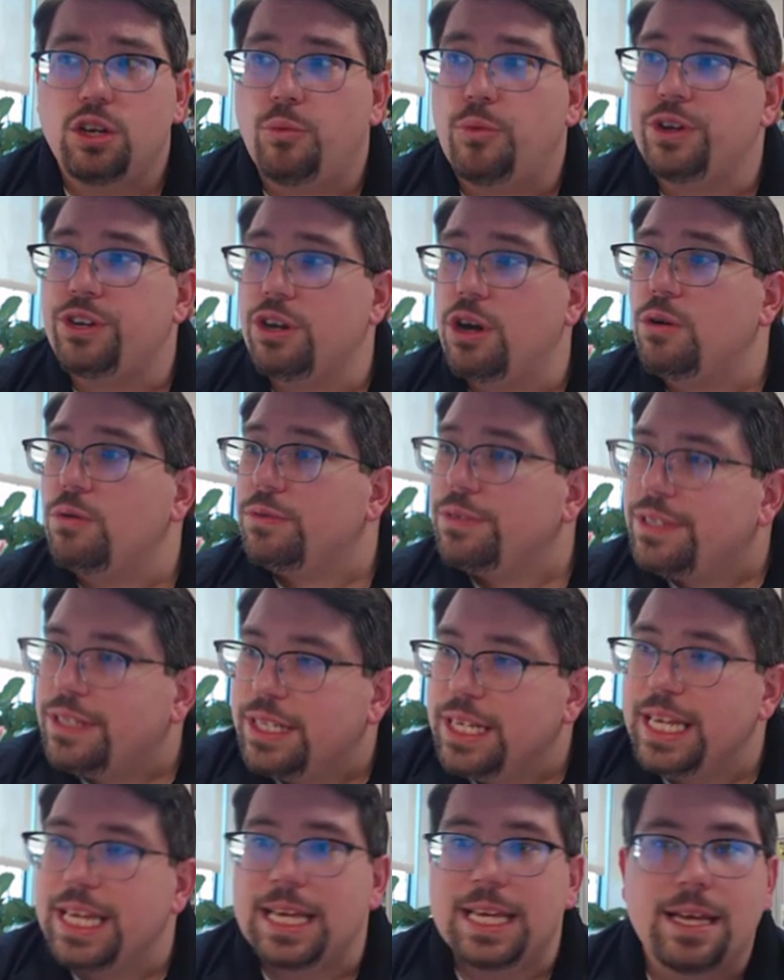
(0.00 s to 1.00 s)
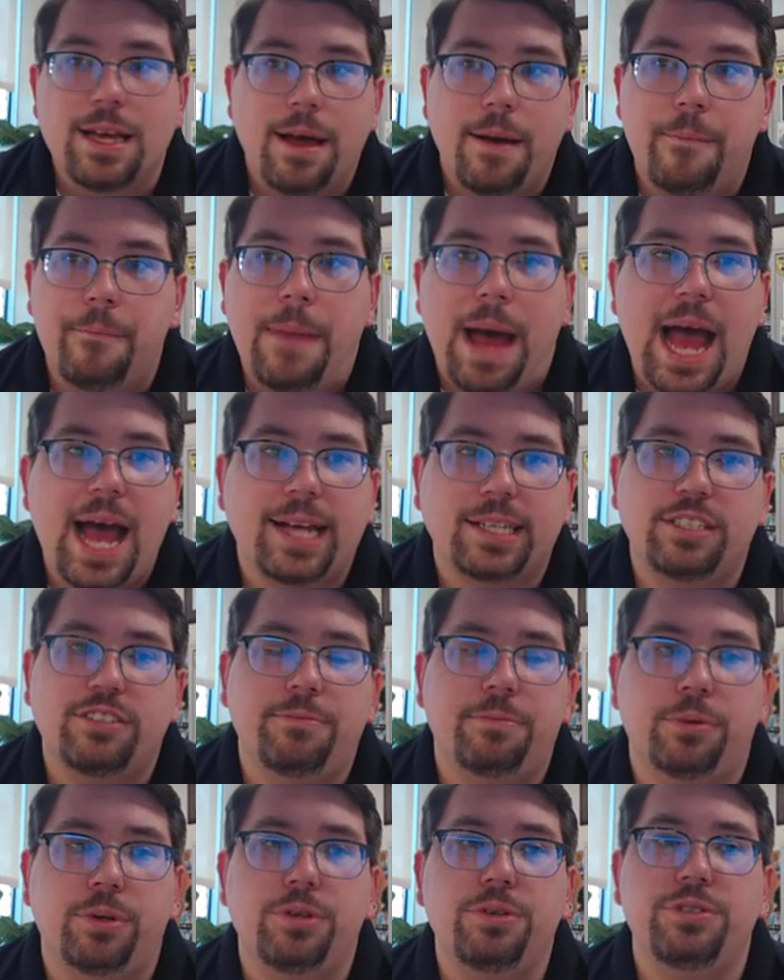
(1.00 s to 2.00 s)
We don't see
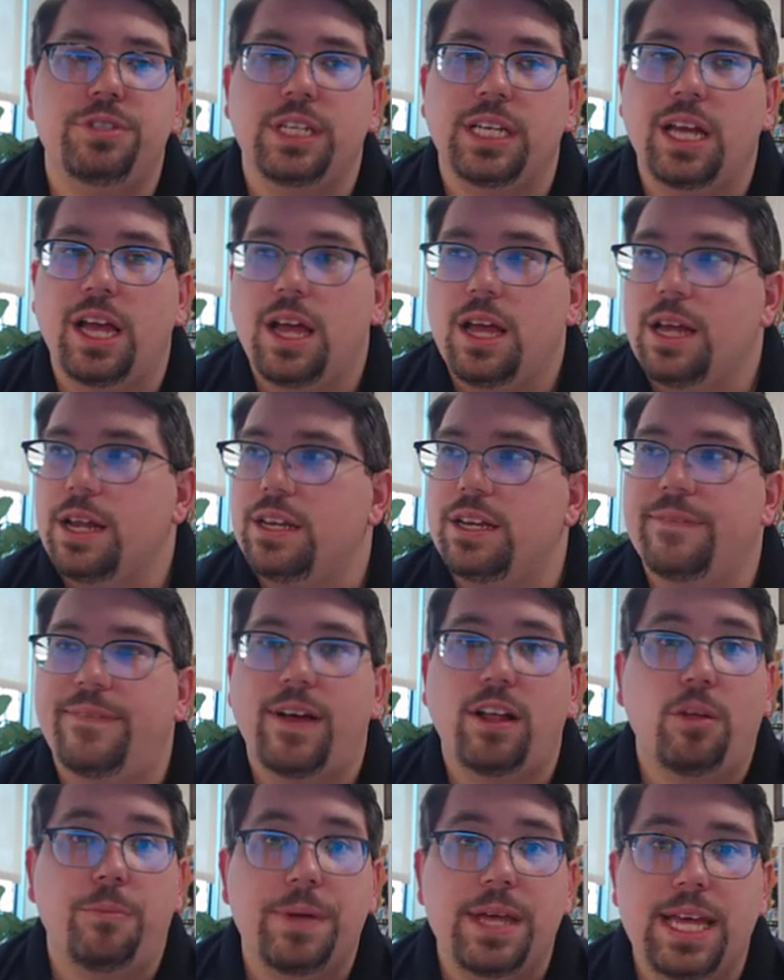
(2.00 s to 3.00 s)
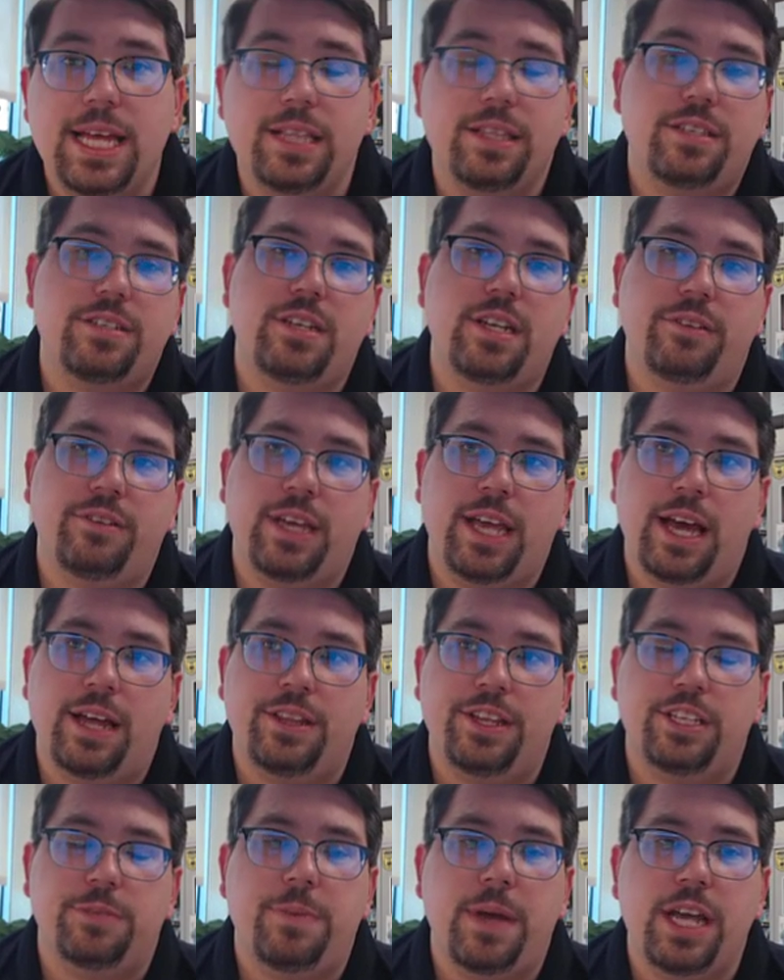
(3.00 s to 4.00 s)
massive bruising develop instantly
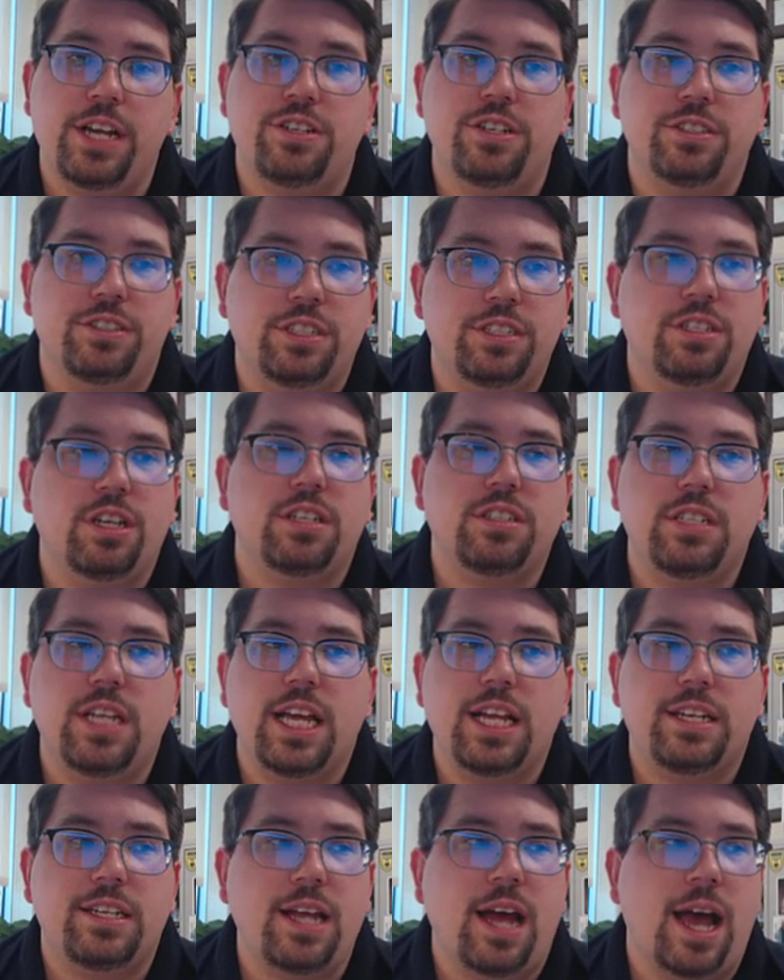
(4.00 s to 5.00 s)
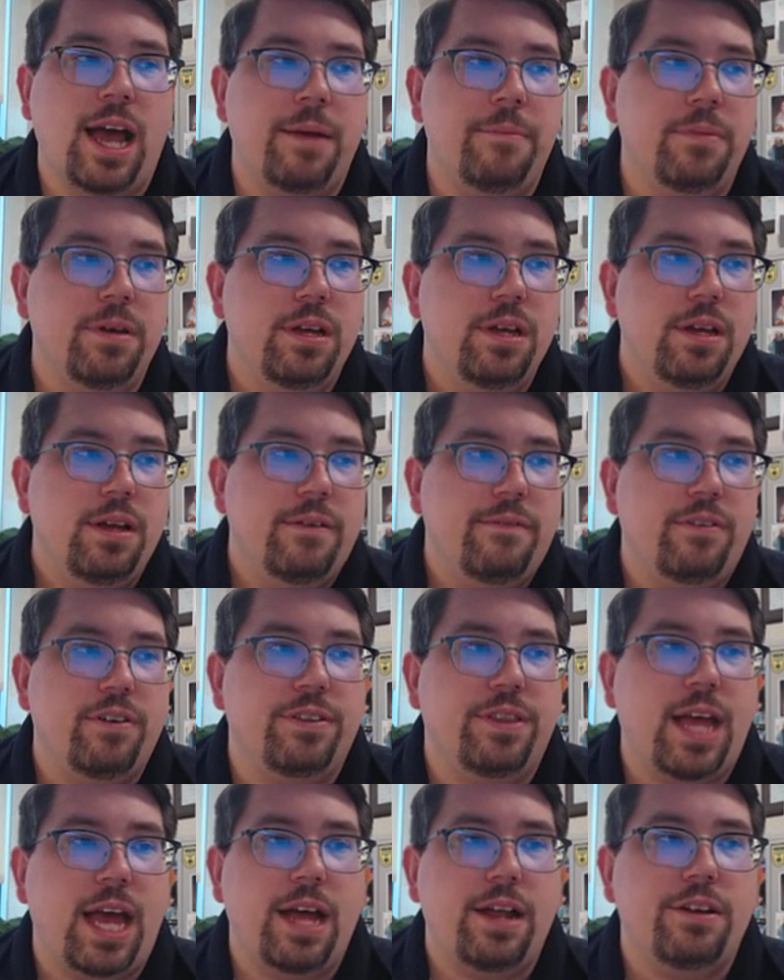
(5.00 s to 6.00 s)
on these patients. It does take time
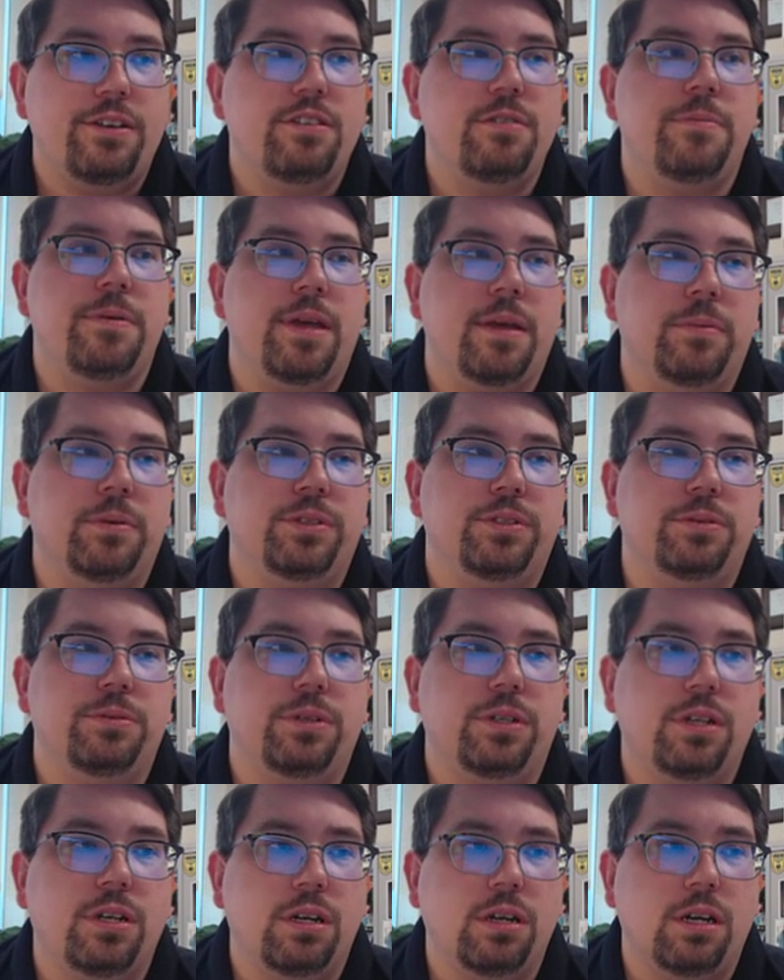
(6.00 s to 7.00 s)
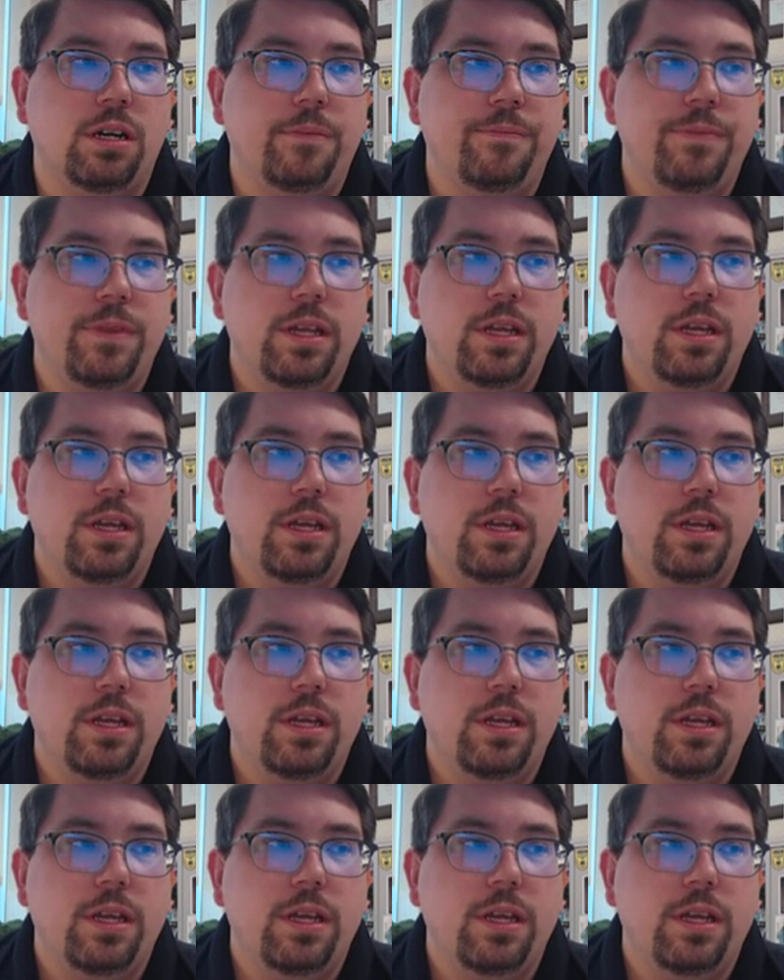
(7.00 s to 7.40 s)
for that to be able to occur.